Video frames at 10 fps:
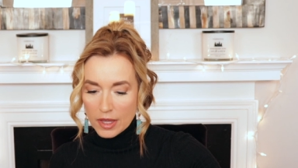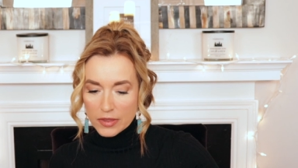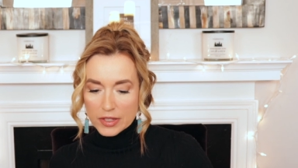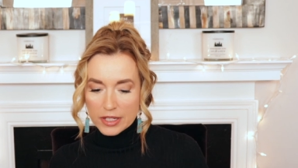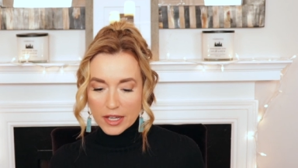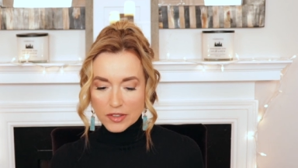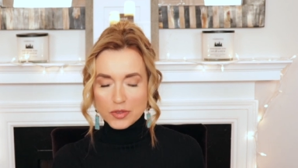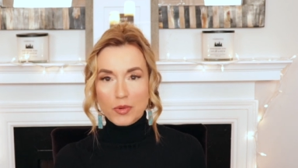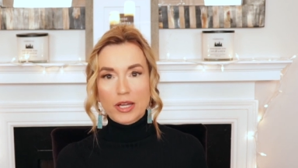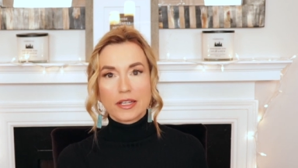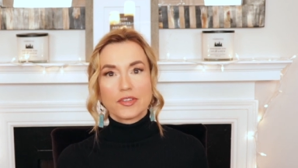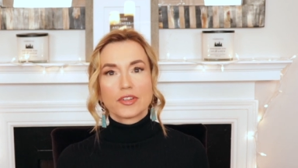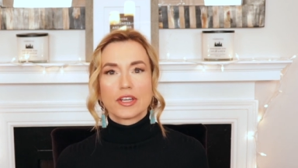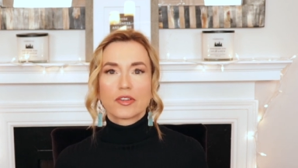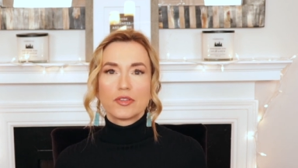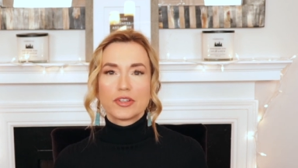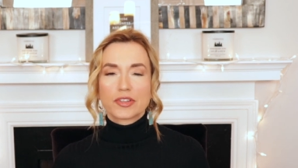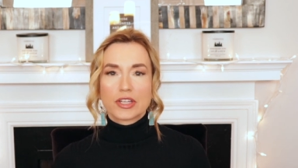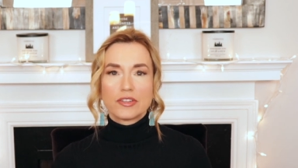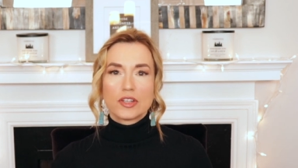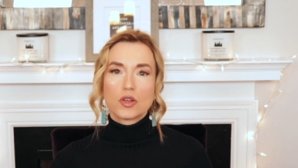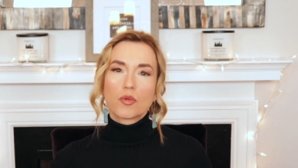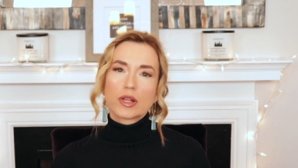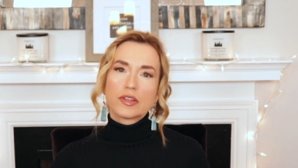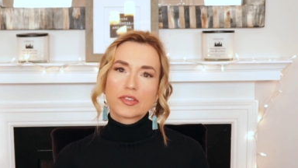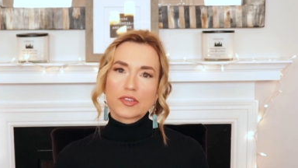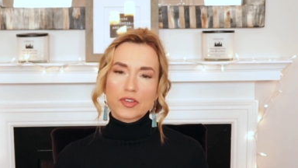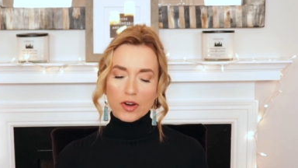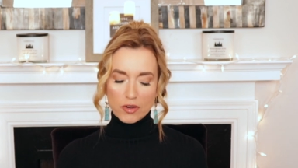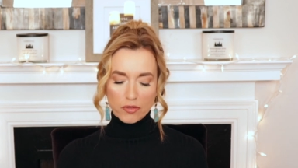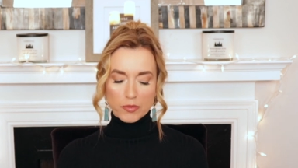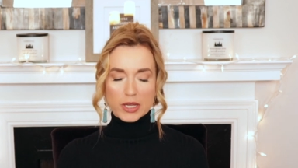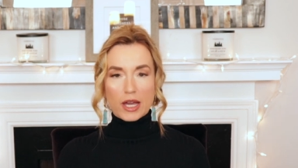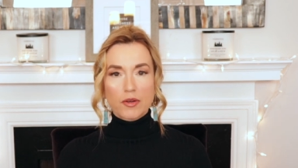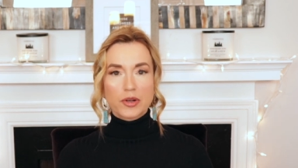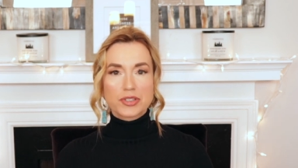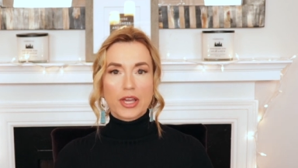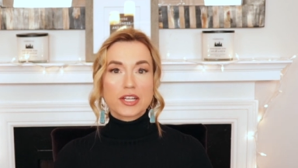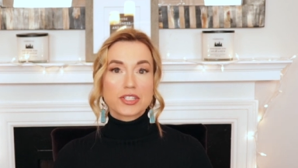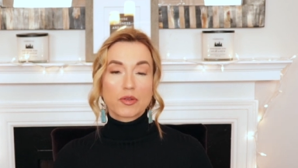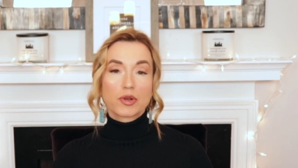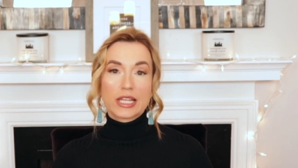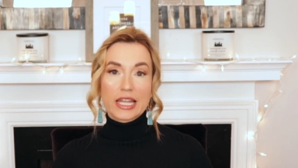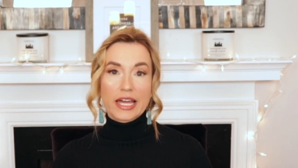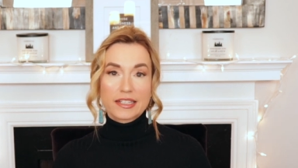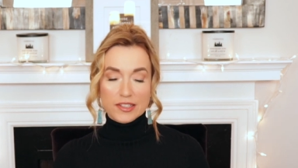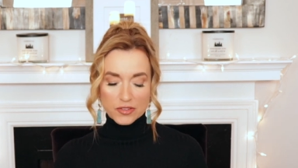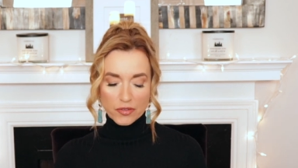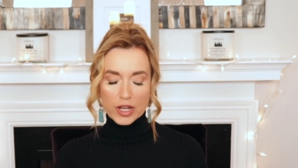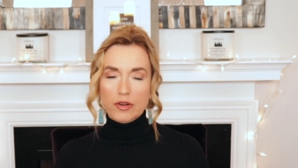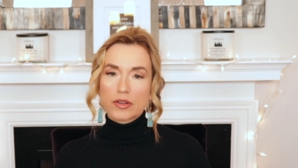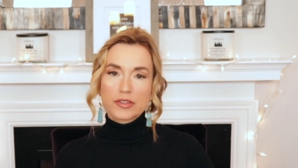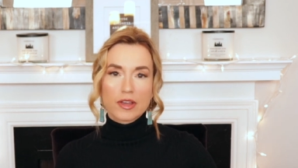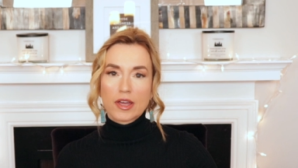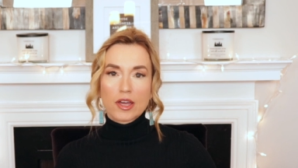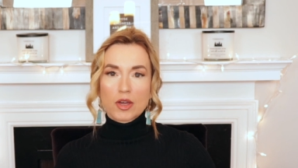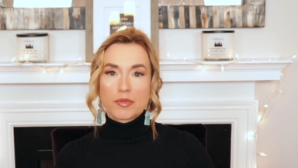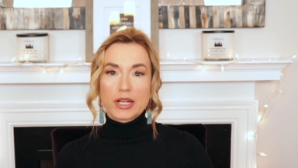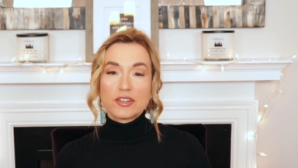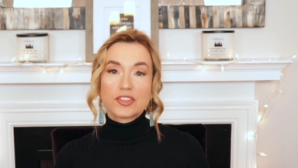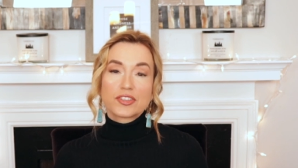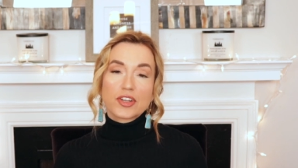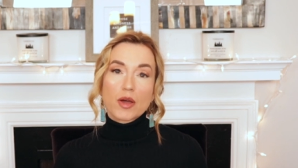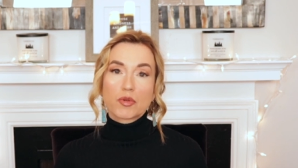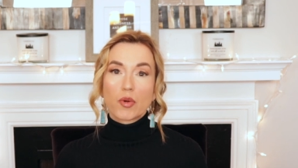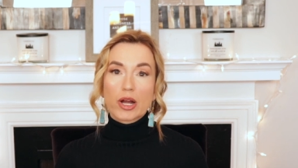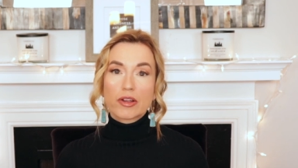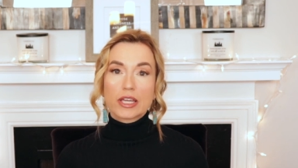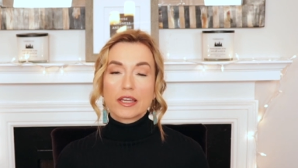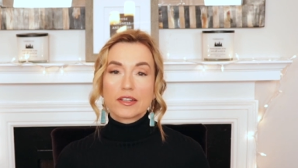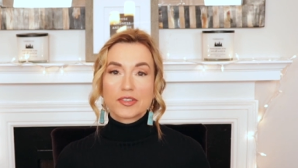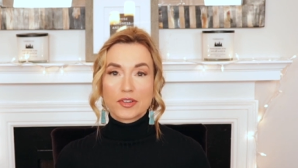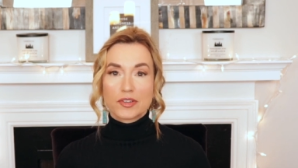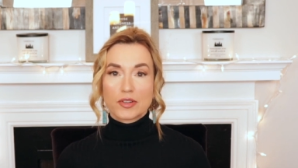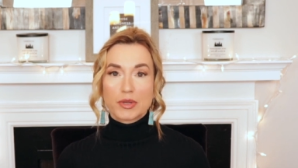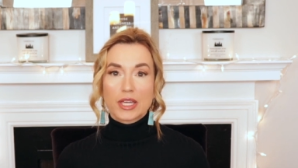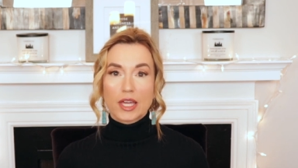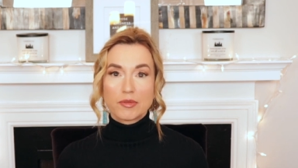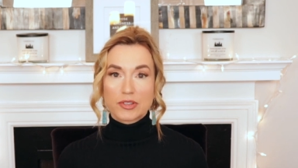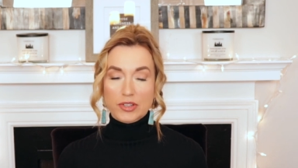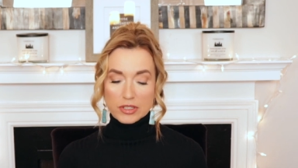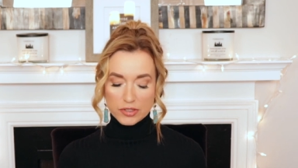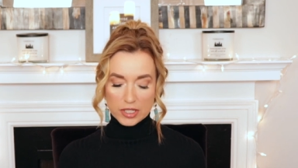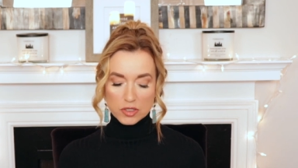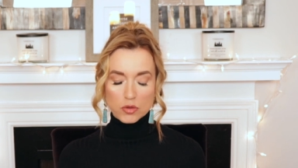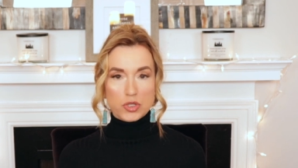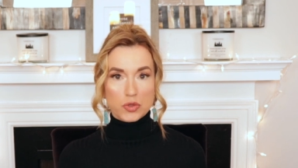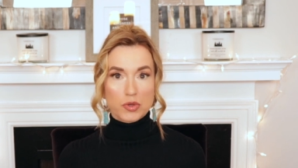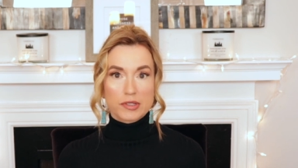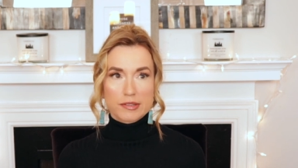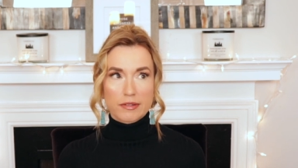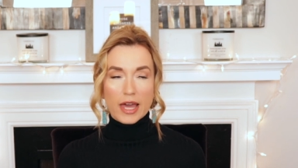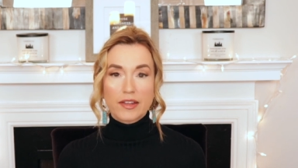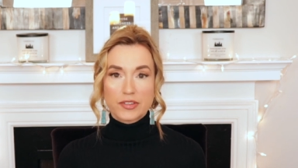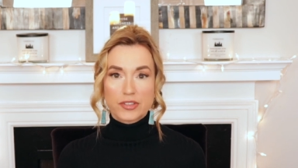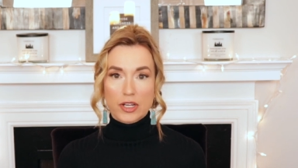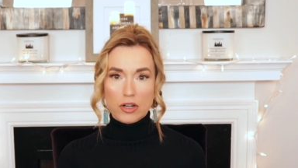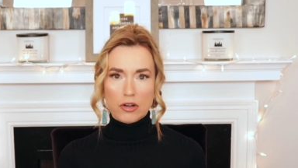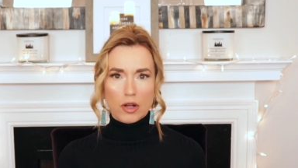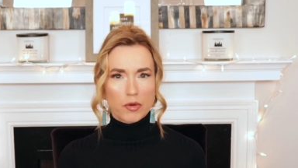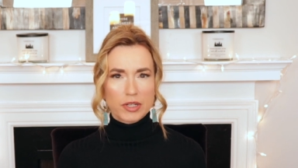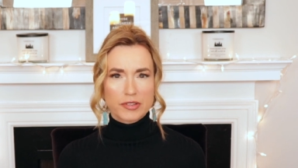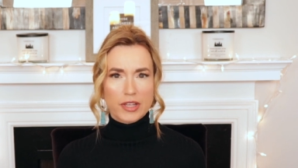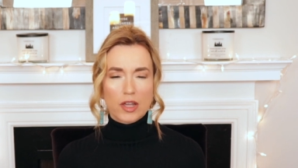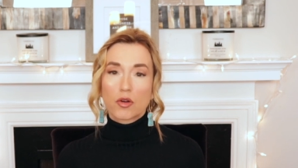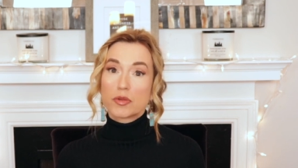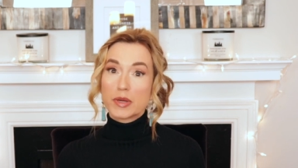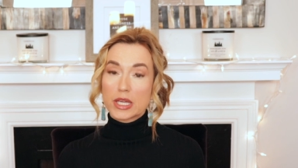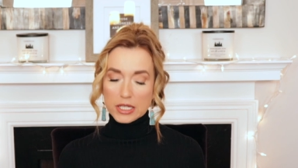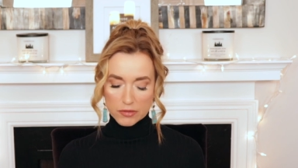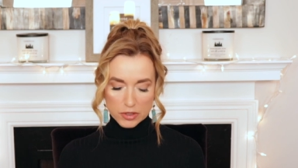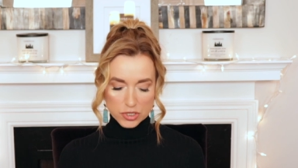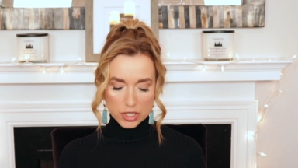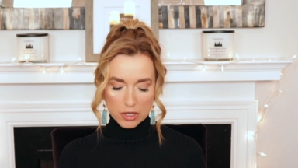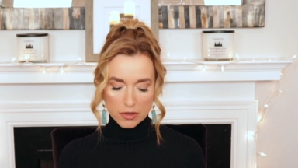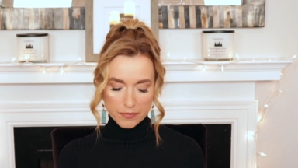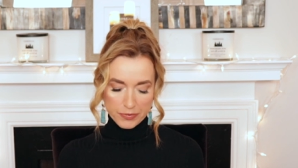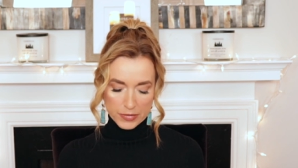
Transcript: The next one is another discontinued one. This is hard for me. I actually really like this fragrance, but I just stopped wearing it as soon as it became discontinued, which was last year, I wanna say, or the beginning of this year